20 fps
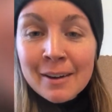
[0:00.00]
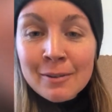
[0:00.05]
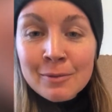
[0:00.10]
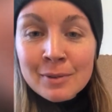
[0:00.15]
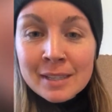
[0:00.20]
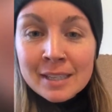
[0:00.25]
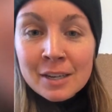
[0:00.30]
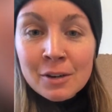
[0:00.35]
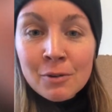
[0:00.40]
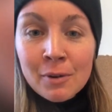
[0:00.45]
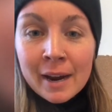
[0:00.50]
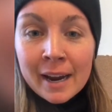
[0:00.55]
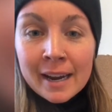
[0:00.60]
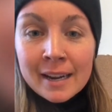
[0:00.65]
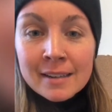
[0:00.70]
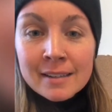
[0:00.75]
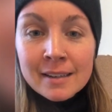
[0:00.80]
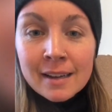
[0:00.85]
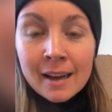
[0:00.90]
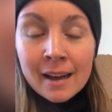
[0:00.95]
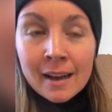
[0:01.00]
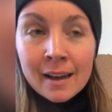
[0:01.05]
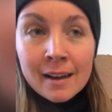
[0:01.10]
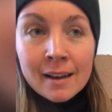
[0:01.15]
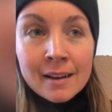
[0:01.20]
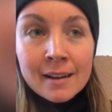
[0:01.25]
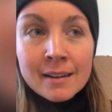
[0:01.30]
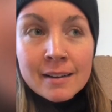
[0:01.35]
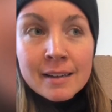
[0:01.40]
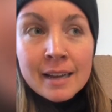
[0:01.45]
a really great
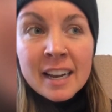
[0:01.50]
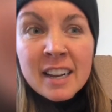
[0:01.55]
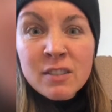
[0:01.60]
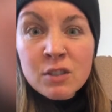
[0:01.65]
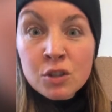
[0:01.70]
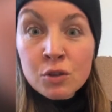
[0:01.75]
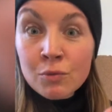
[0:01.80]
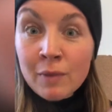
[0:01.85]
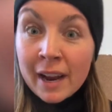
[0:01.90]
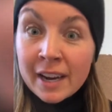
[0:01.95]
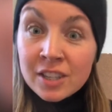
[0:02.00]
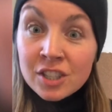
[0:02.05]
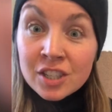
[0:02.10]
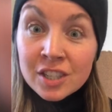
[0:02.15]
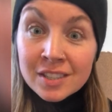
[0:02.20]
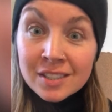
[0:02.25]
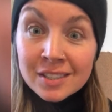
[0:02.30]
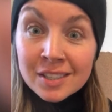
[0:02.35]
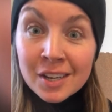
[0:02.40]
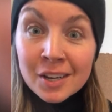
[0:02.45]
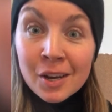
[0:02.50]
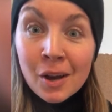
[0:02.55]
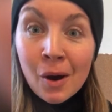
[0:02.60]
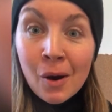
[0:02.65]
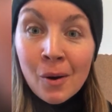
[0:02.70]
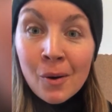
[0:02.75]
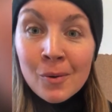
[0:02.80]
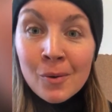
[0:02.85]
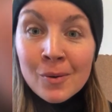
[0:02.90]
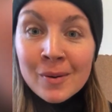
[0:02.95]
kind of direction to
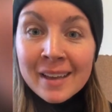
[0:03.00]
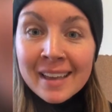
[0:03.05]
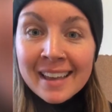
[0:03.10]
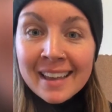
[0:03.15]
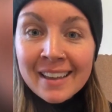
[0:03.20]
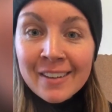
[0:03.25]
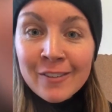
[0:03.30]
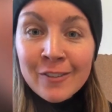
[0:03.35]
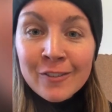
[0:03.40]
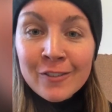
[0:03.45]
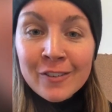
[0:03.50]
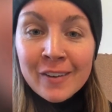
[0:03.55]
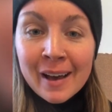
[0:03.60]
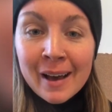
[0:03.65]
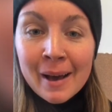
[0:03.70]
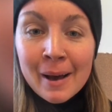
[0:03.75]
go if